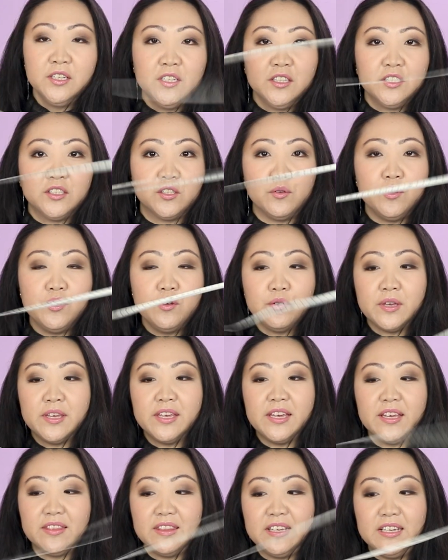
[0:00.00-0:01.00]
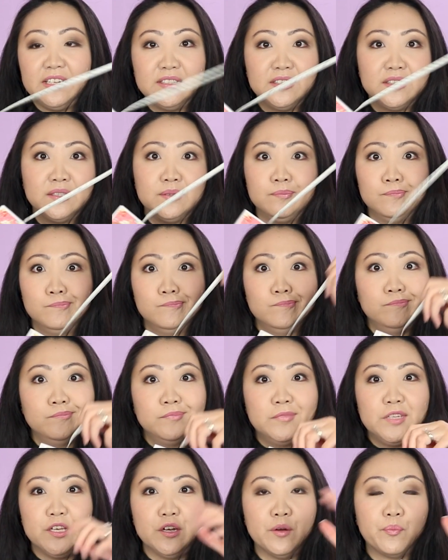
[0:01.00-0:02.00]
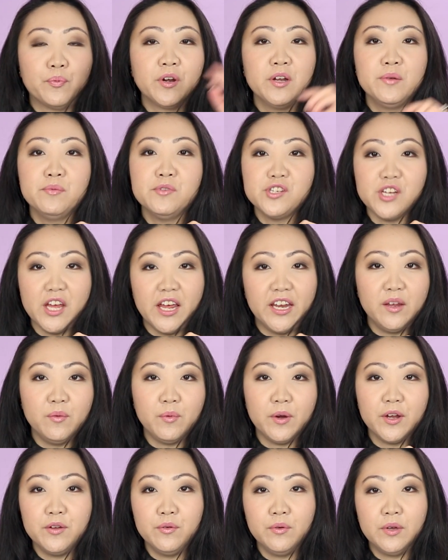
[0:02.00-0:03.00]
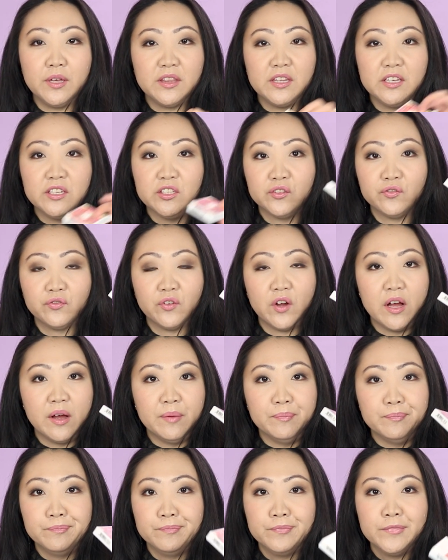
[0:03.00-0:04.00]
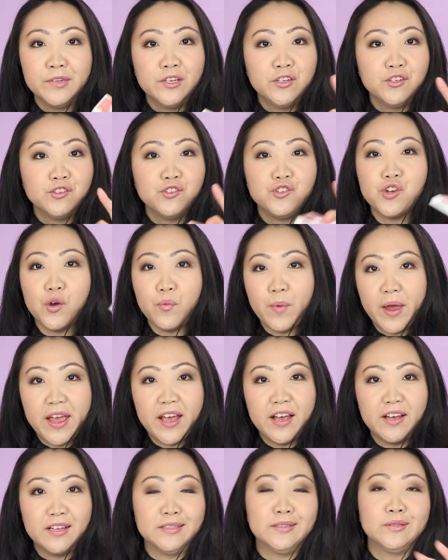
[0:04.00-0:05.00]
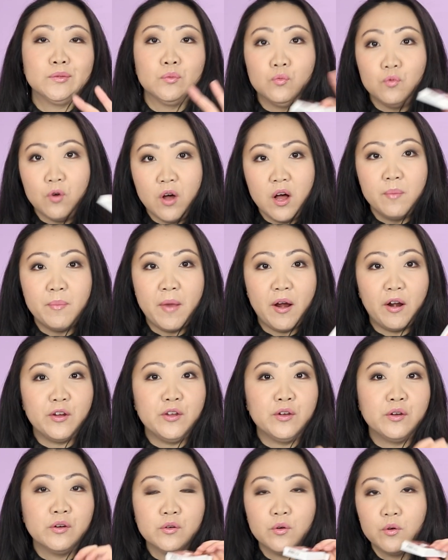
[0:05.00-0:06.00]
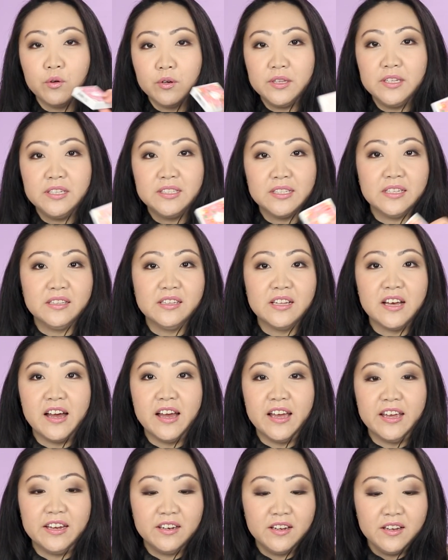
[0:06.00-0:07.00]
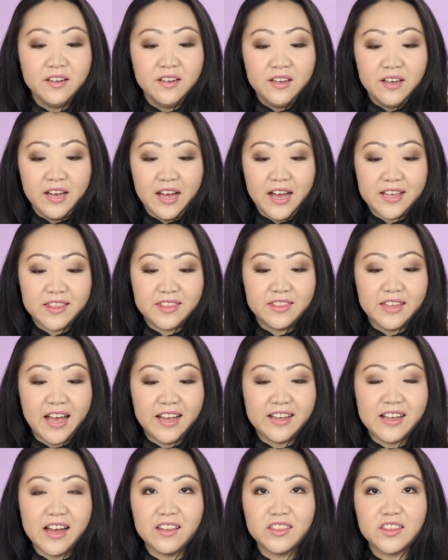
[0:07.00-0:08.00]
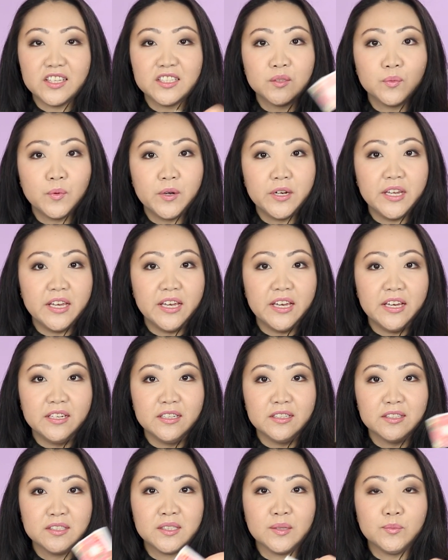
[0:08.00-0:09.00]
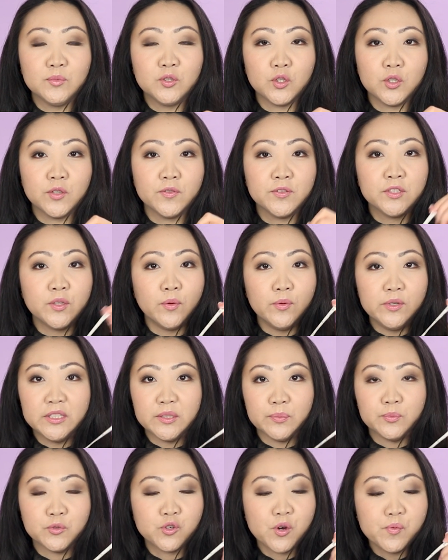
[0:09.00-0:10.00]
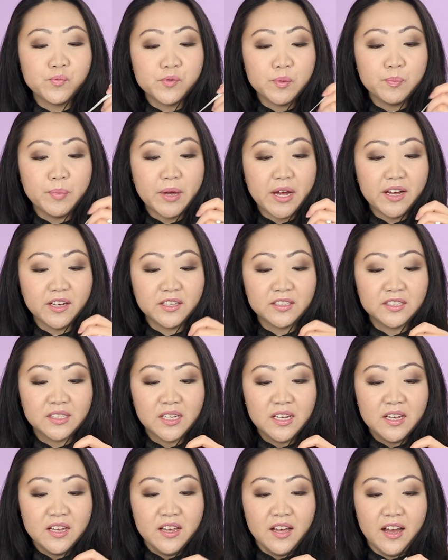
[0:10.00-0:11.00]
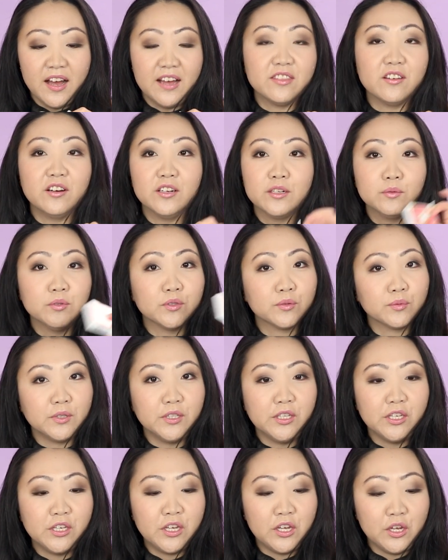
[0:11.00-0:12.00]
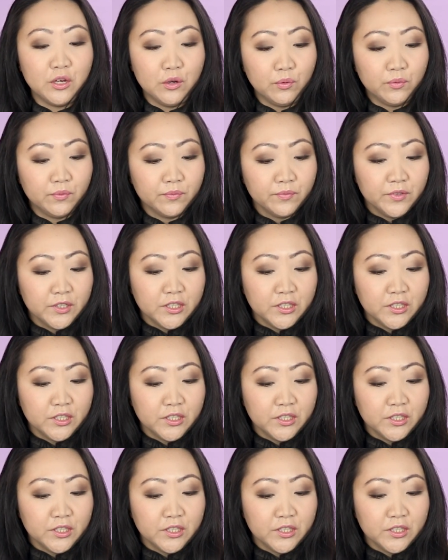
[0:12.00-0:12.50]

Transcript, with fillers: So you can get these, you know, pretty much anywhere you can get these from Joann's, Walmart, you can order these online. I, I got this one in some sort of sewing subscription box. I thought it was really cute.